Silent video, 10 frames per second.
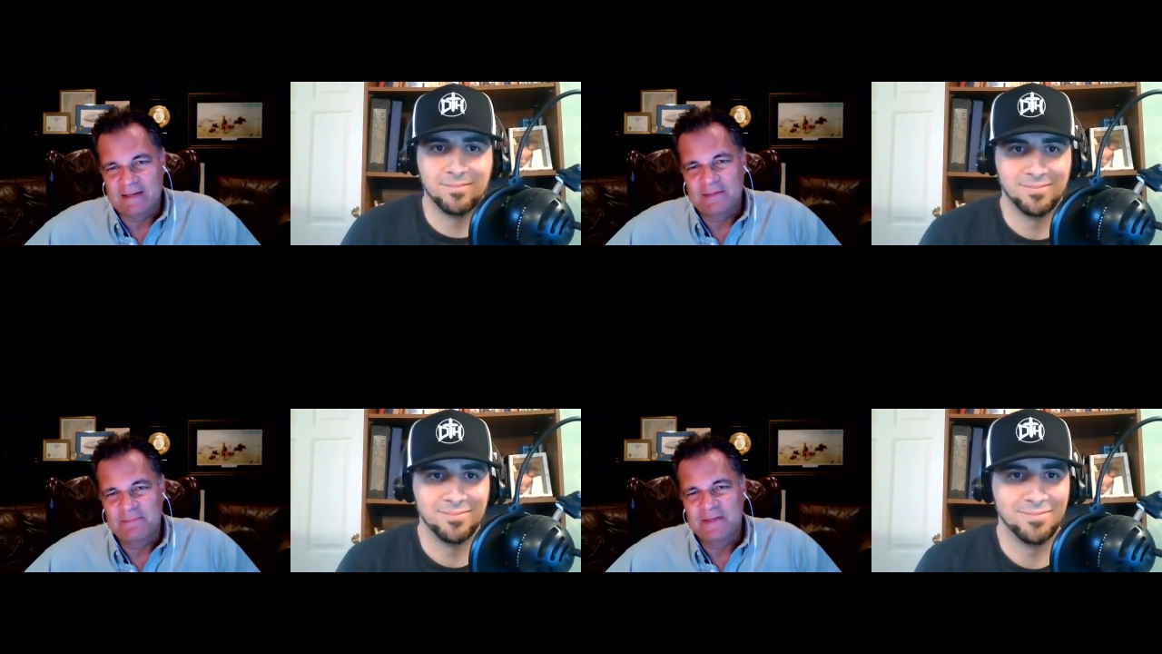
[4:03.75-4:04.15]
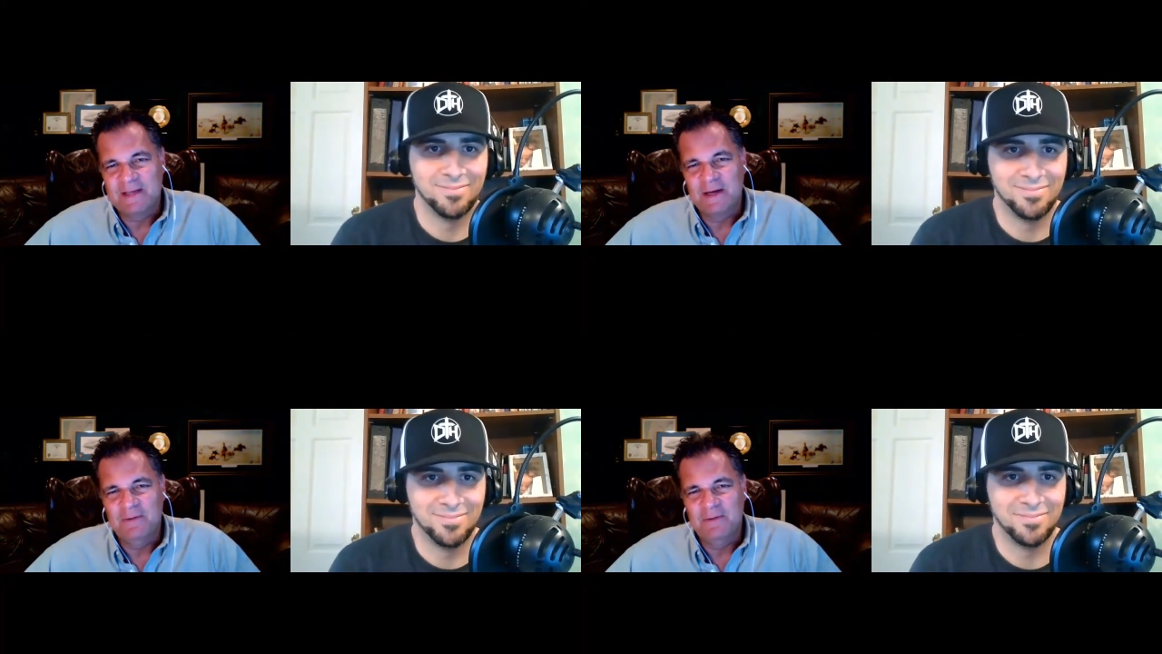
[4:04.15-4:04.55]

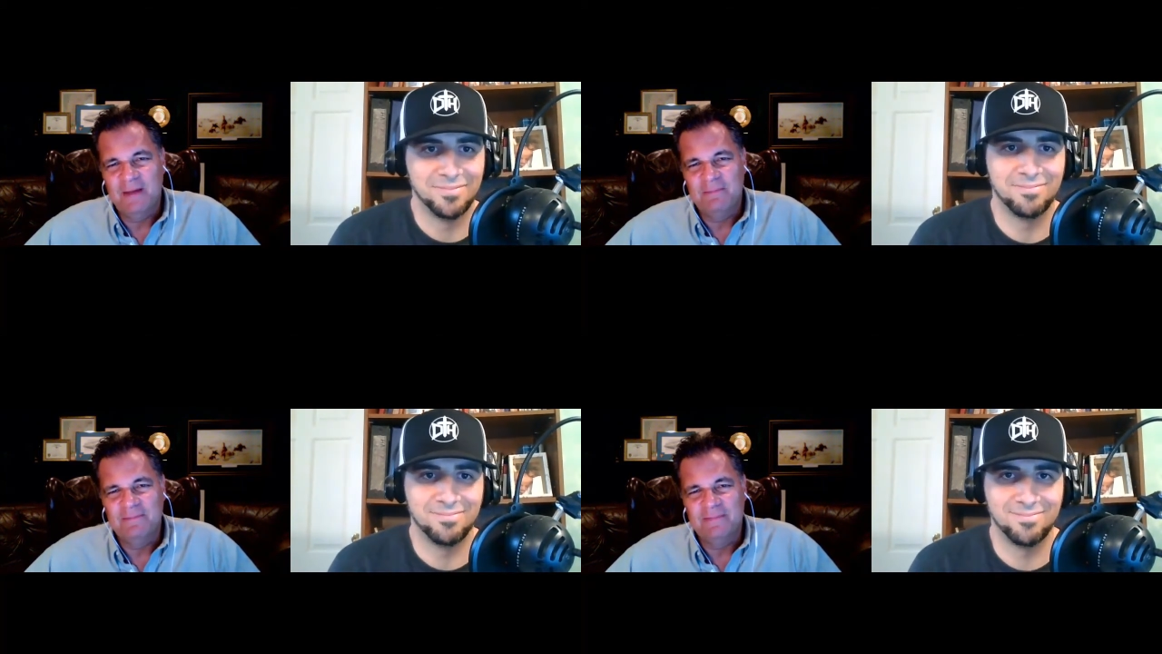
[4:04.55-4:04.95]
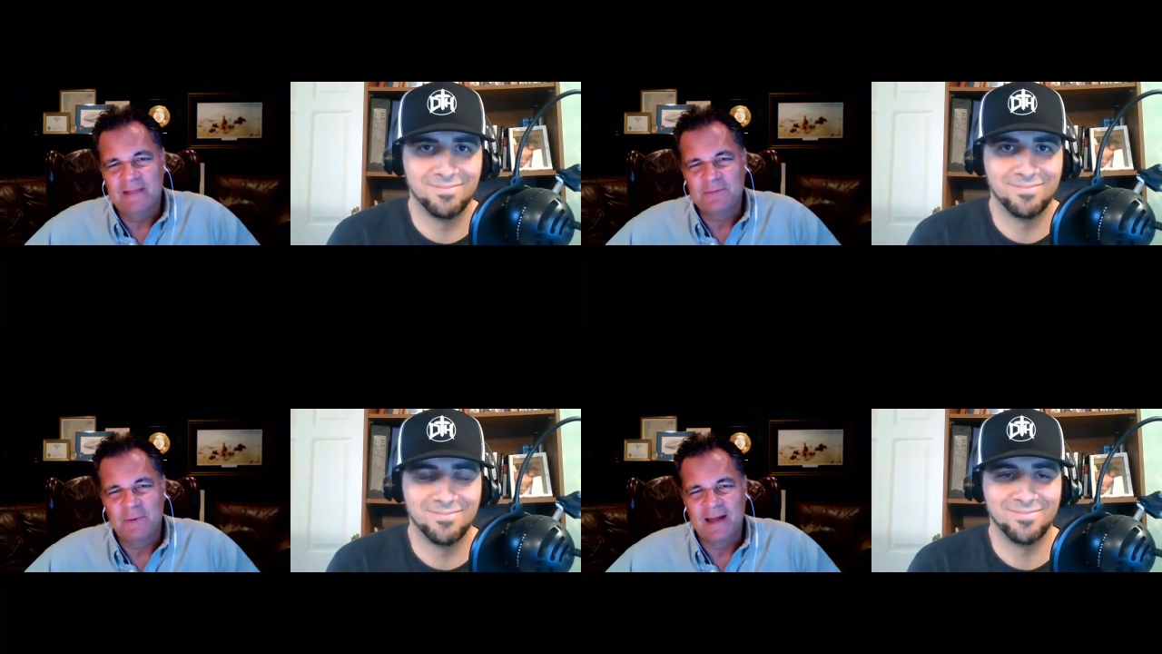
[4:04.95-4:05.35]
Speaker 1: So um, that's what
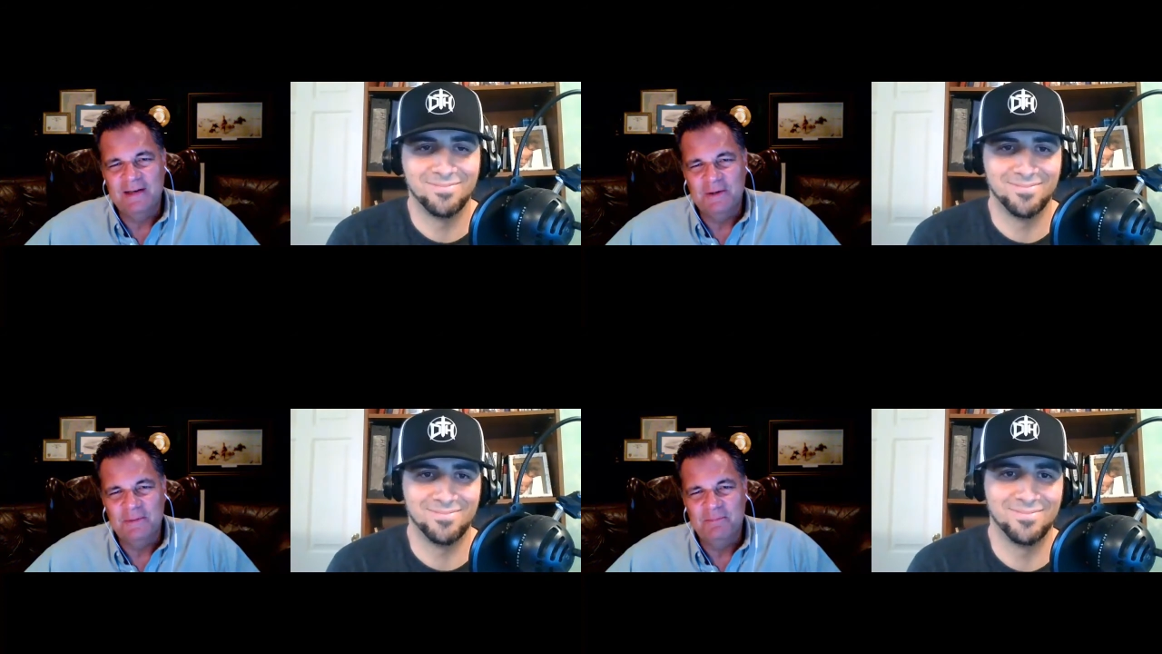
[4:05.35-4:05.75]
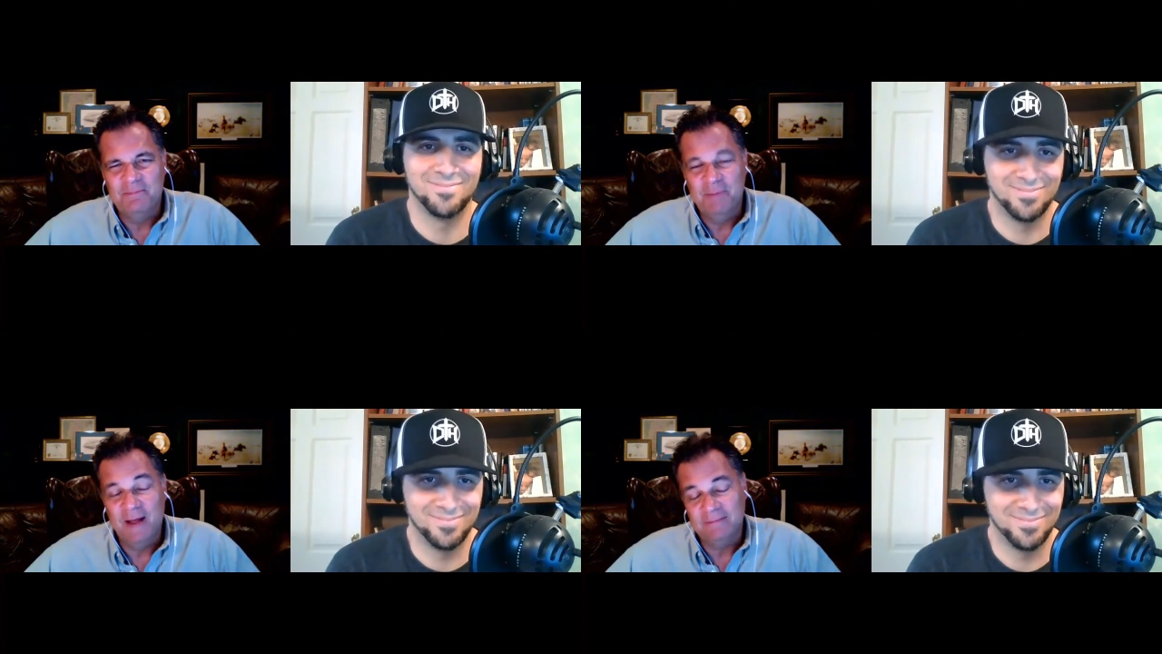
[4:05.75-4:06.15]
I do.
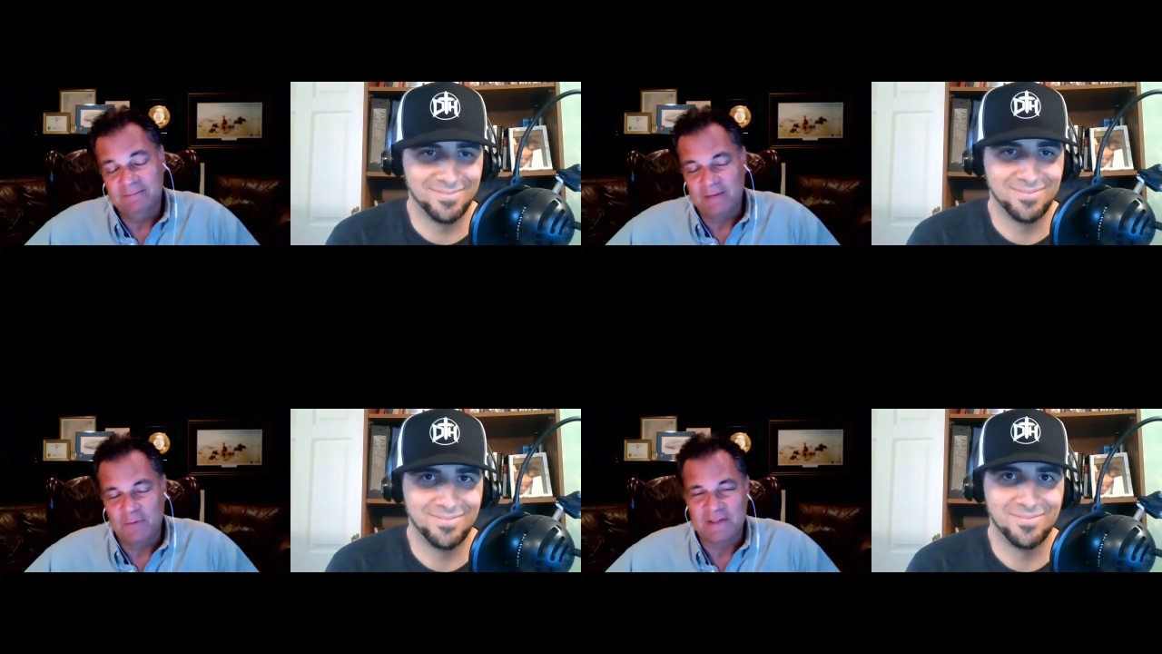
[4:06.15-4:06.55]
But of course, I'm